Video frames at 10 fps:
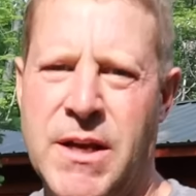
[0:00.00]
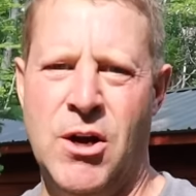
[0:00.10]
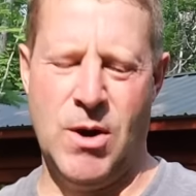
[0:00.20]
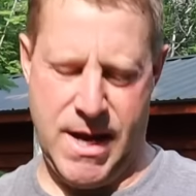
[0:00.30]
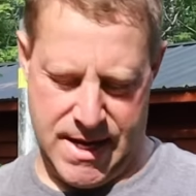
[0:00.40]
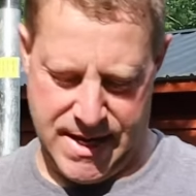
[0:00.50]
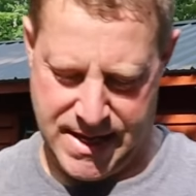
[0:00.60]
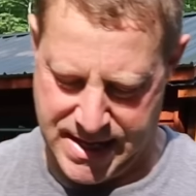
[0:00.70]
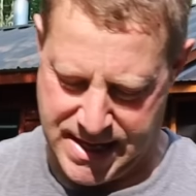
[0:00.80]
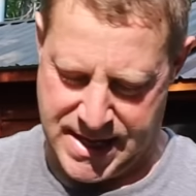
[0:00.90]
you know what?
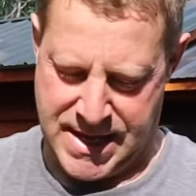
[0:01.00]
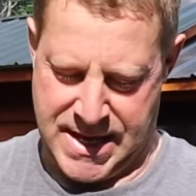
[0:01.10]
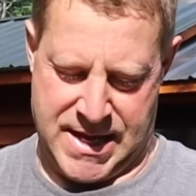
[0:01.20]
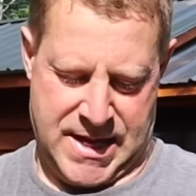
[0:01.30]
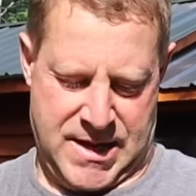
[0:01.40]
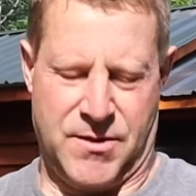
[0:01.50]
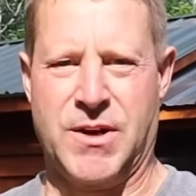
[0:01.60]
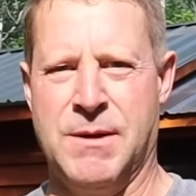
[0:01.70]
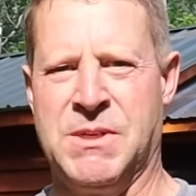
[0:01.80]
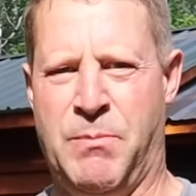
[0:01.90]
There
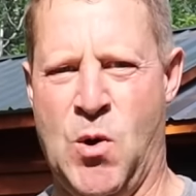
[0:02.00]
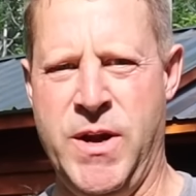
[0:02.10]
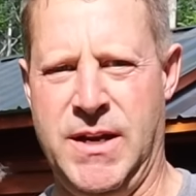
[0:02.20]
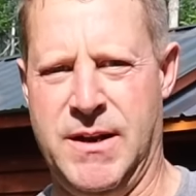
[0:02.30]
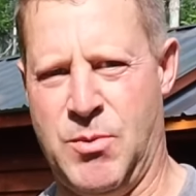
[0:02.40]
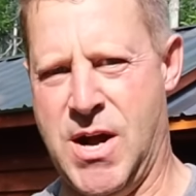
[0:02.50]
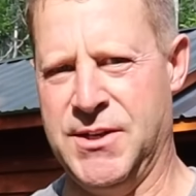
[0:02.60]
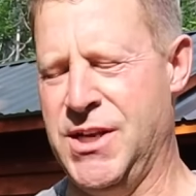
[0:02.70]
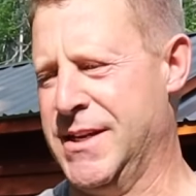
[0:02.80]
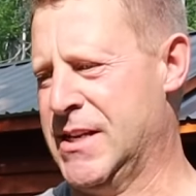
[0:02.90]
comes a point in a
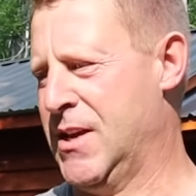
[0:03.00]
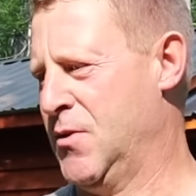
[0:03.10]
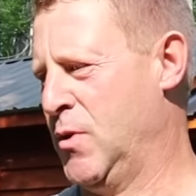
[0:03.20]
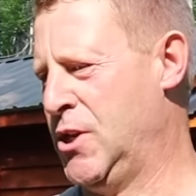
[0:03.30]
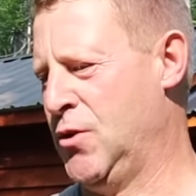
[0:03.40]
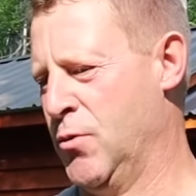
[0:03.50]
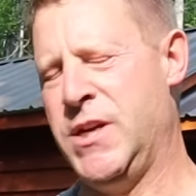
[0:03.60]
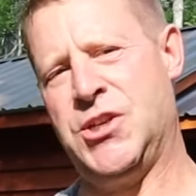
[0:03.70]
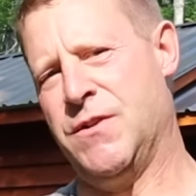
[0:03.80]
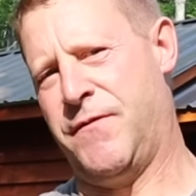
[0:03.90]
project when you
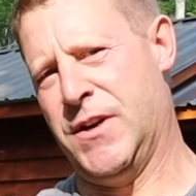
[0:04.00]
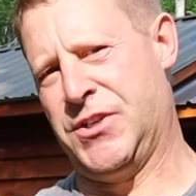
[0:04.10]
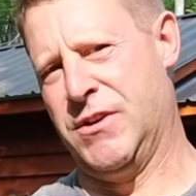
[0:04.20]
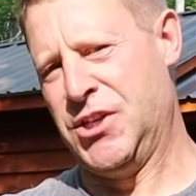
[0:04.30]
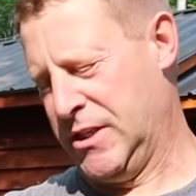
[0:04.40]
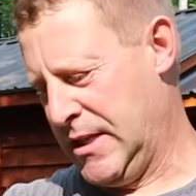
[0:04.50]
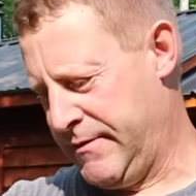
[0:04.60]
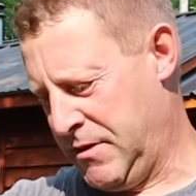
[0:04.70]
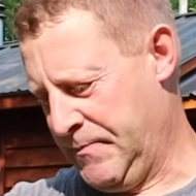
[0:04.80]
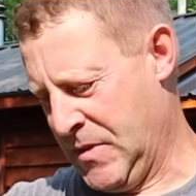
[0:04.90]
reach your frustration
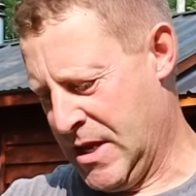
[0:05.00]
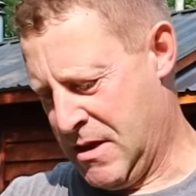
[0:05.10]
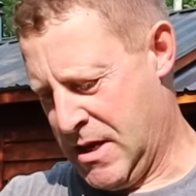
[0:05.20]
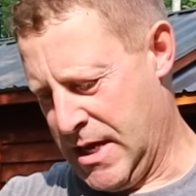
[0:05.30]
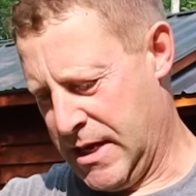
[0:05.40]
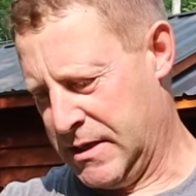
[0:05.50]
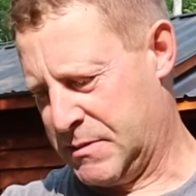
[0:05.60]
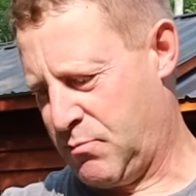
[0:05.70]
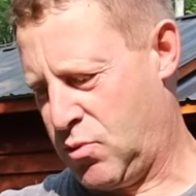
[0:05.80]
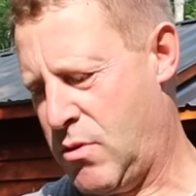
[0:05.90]
level, and it's
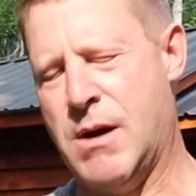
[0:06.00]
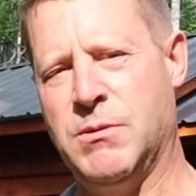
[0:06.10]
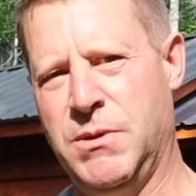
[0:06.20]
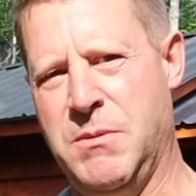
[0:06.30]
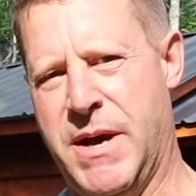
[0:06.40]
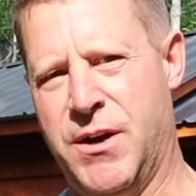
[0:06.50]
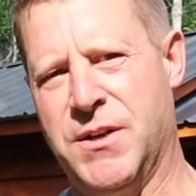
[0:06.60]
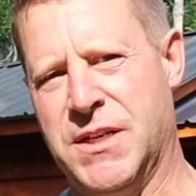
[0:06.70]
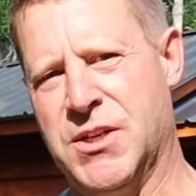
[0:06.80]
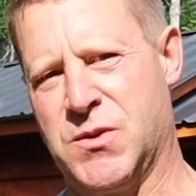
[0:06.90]
probably better
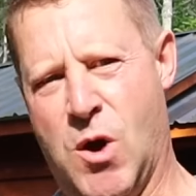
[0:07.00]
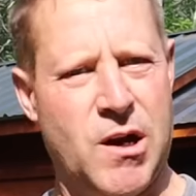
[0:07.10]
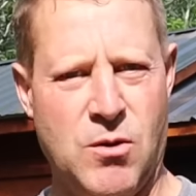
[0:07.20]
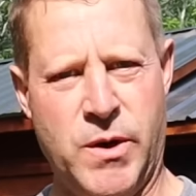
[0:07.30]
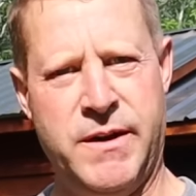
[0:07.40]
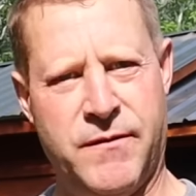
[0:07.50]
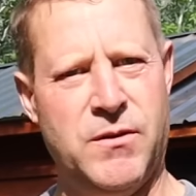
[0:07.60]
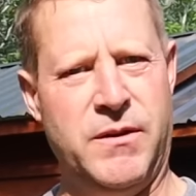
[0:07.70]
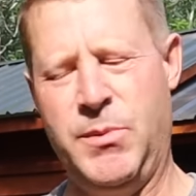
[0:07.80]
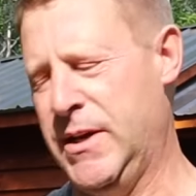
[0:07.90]
to just walk away for
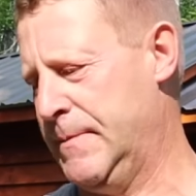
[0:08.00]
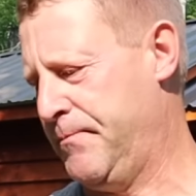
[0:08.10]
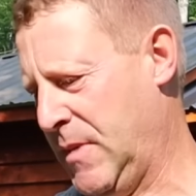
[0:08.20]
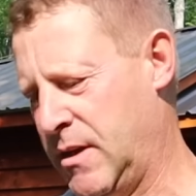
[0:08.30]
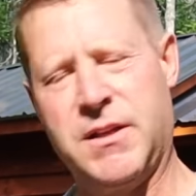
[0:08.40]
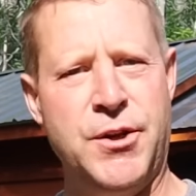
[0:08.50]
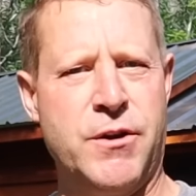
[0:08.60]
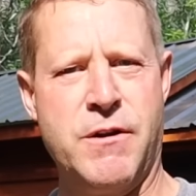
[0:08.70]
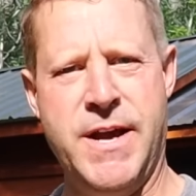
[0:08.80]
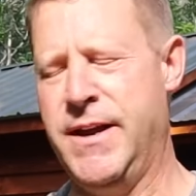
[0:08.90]
a little bit and clear
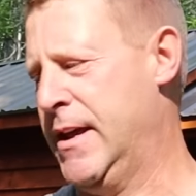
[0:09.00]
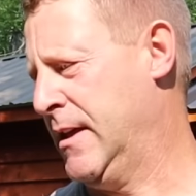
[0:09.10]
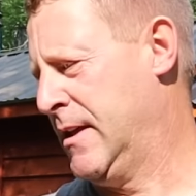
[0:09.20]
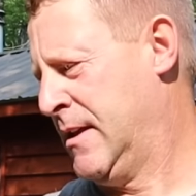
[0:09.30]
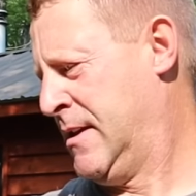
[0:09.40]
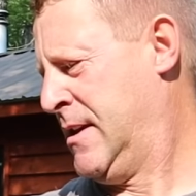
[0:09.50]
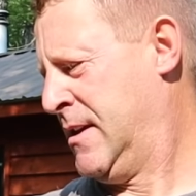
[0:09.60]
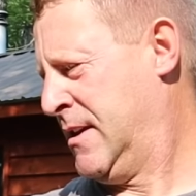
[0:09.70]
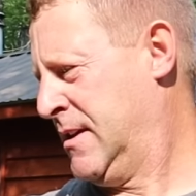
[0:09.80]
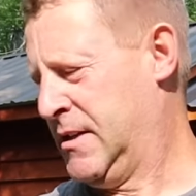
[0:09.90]
your head
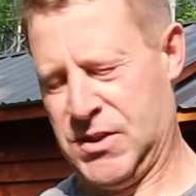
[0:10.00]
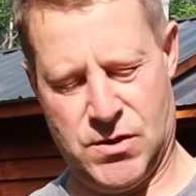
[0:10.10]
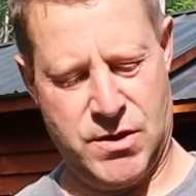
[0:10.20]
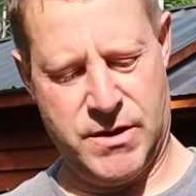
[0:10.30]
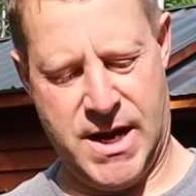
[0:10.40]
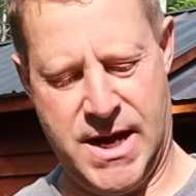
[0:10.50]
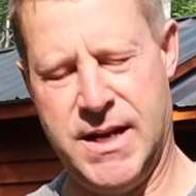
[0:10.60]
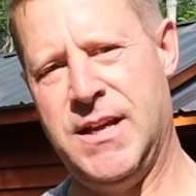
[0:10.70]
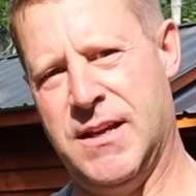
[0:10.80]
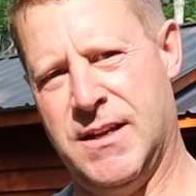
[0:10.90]
so you're not
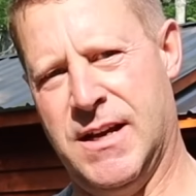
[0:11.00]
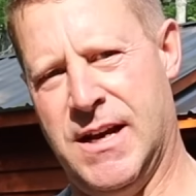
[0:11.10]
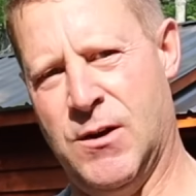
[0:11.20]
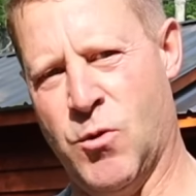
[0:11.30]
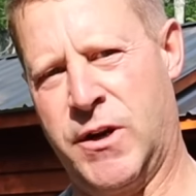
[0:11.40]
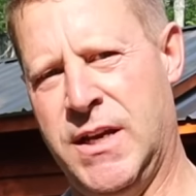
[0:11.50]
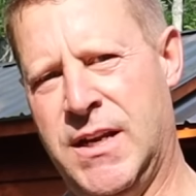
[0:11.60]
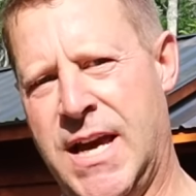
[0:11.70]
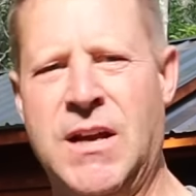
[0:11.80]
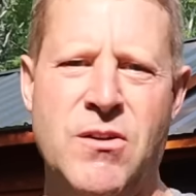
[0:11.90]

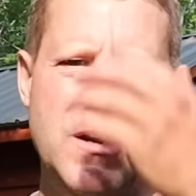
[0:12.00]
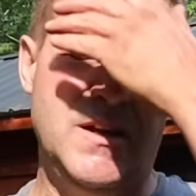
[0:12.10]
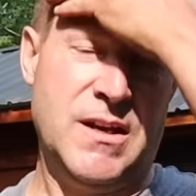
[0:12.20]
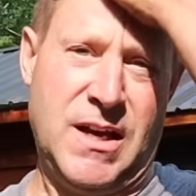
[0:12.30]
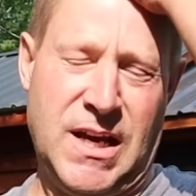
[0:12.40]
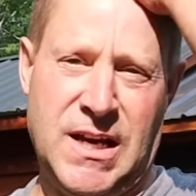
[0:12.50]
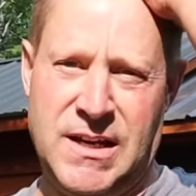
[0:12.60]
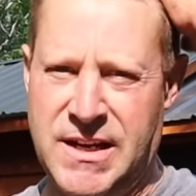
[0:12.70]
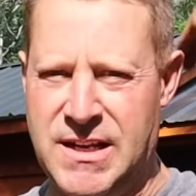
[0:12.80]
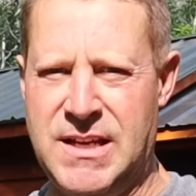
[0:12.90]
working angry
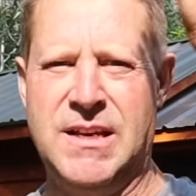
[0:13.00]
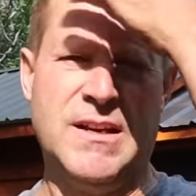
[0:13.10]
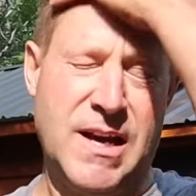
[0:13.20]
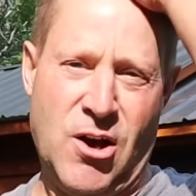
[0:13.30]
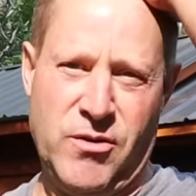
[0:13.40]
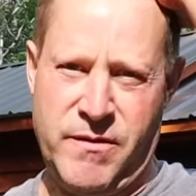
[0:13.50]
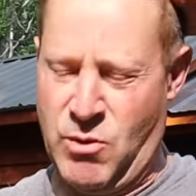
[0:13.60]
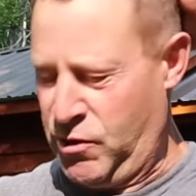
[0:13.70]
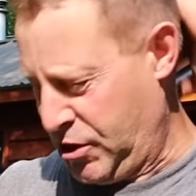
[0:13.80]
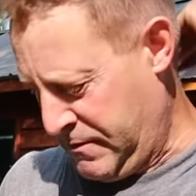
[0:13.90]
and out of
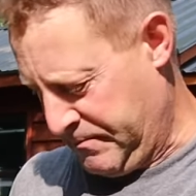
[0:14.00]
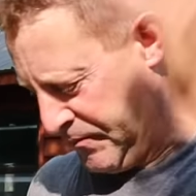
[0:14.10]
emotion.